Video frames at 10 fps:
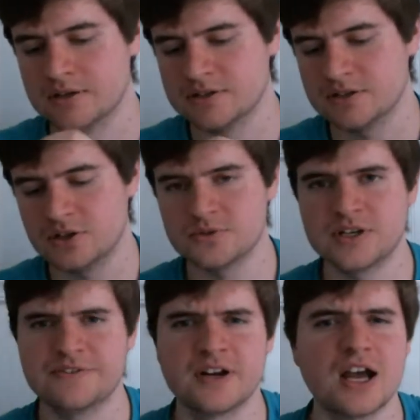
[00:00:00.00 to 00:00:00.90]
So those were
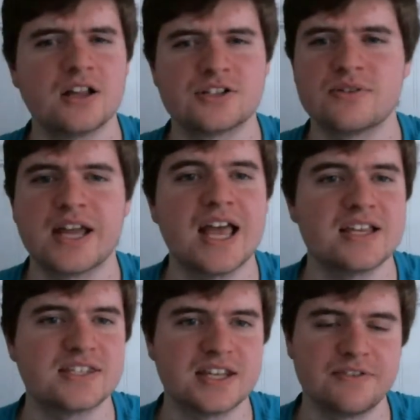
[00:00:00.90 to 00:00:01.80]
different colors. So I
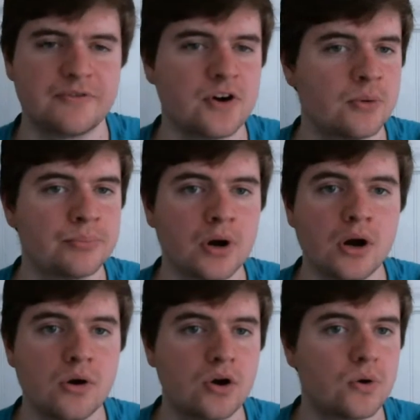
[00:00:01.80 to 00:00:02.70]
guess if a phone
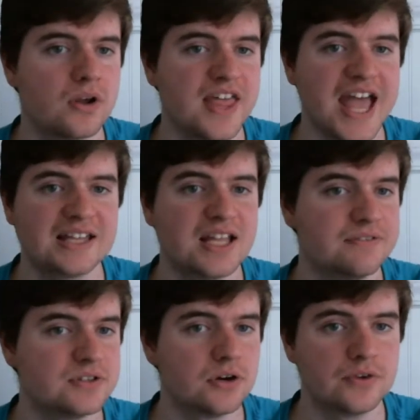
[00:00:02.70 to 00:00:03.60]
broke or they had
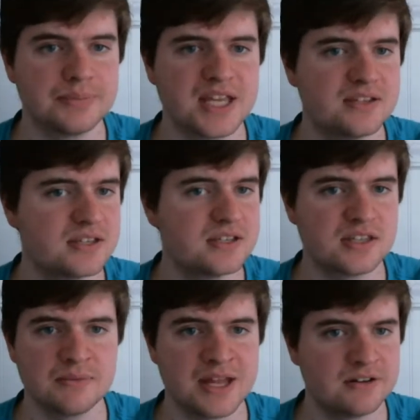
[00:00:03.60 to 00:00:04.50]
leftover pieces in
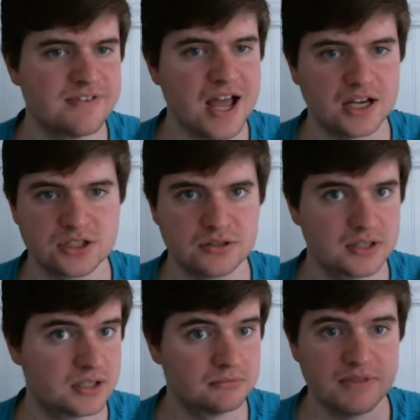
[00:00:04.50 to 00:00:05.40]
the
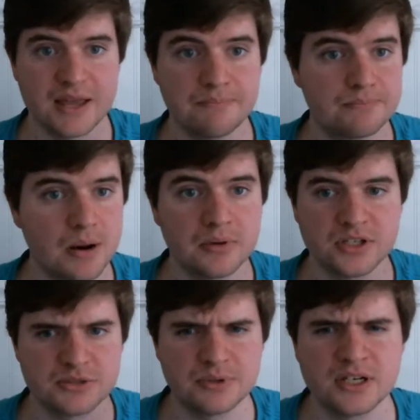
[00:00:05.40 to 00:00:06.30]
manufacturing, they probably
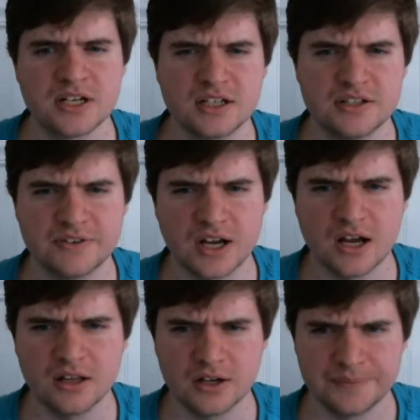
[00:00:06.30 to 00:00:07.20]
just put it in a different
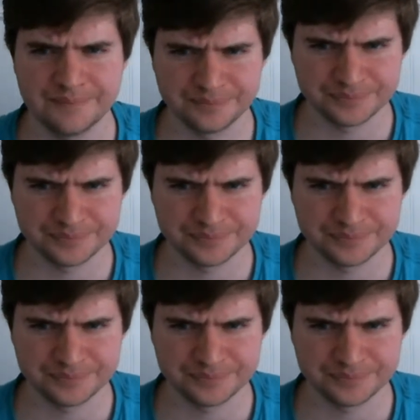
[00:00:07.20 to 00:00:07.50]
color.